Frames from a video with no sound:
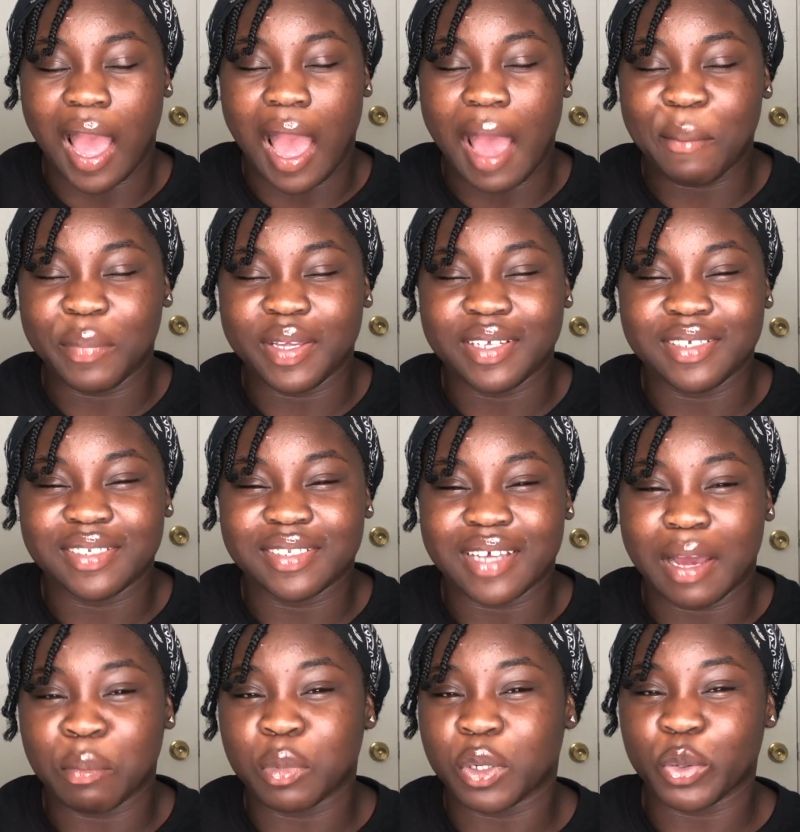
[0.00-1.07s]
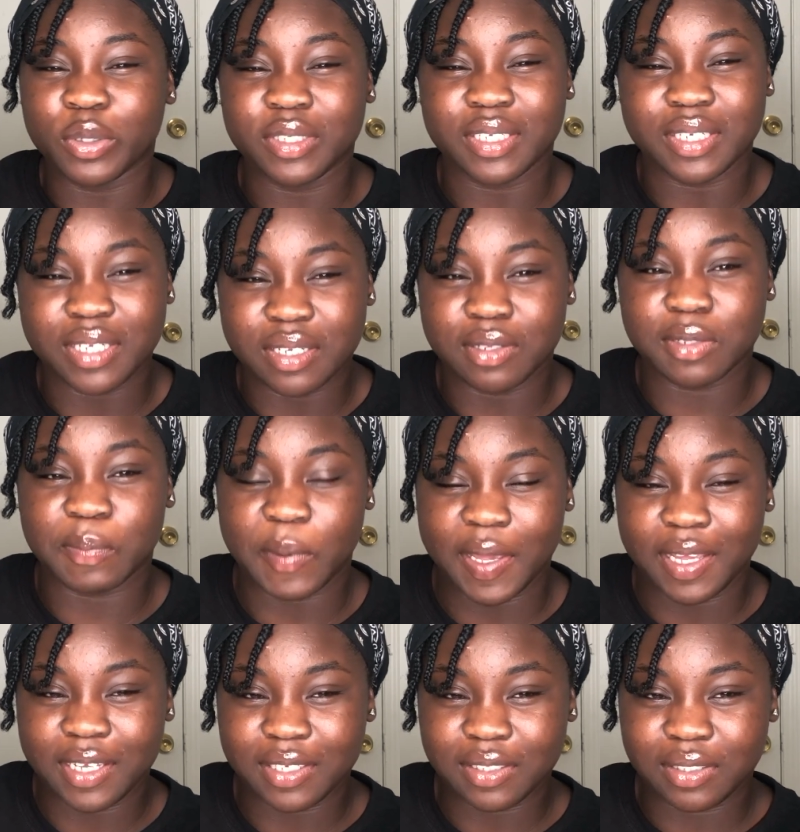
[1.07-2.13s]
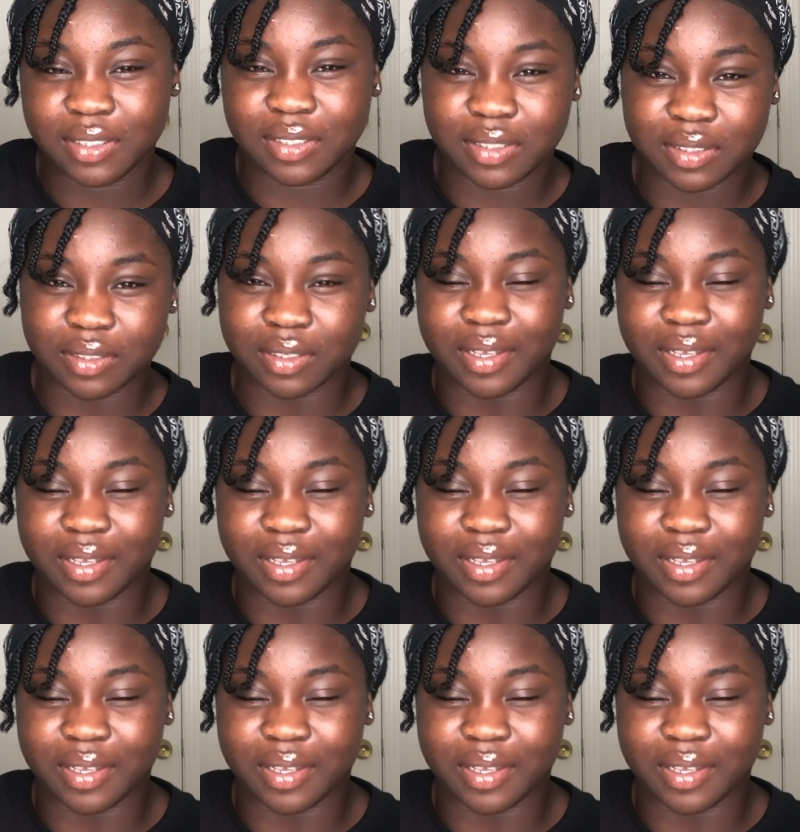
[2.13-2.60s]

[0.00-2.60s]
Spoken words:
I mean, I'm going to need space,